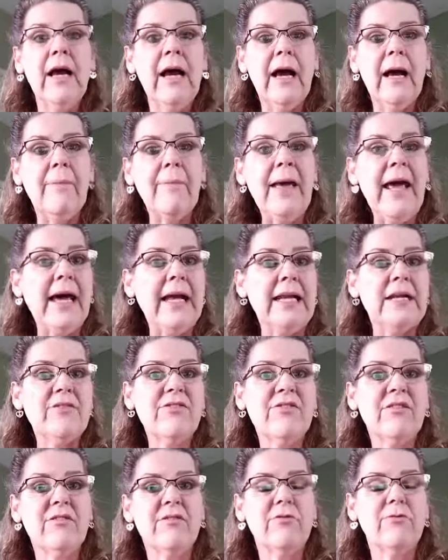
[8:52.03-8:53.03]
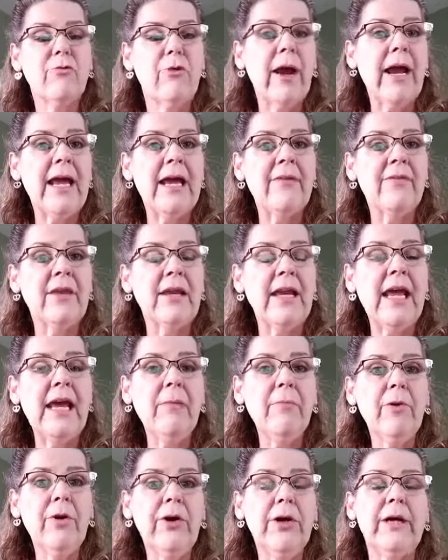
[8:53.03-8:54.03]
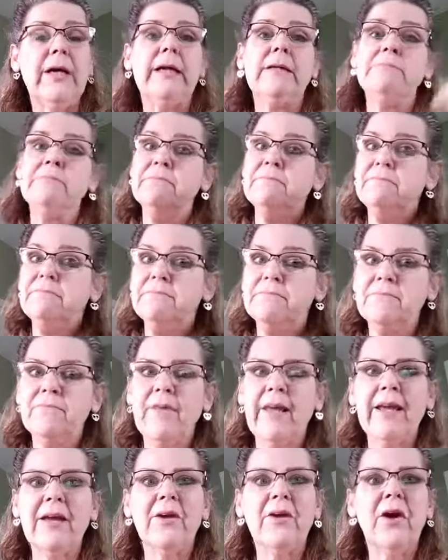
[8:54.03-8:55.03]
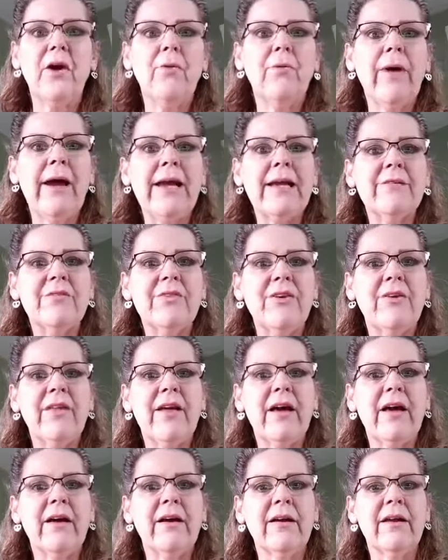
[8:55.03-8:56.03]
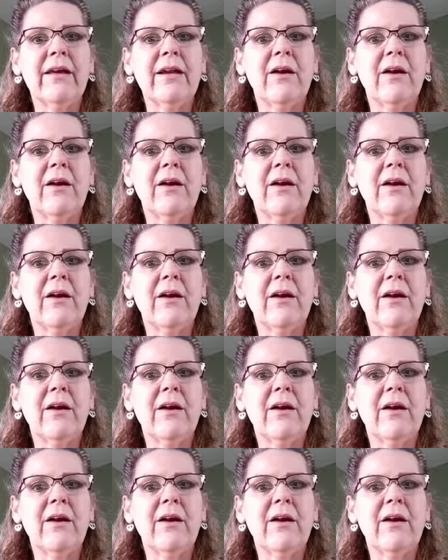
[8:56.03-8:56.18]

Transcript: a pet is stray in the neighborhood, they can go right to the,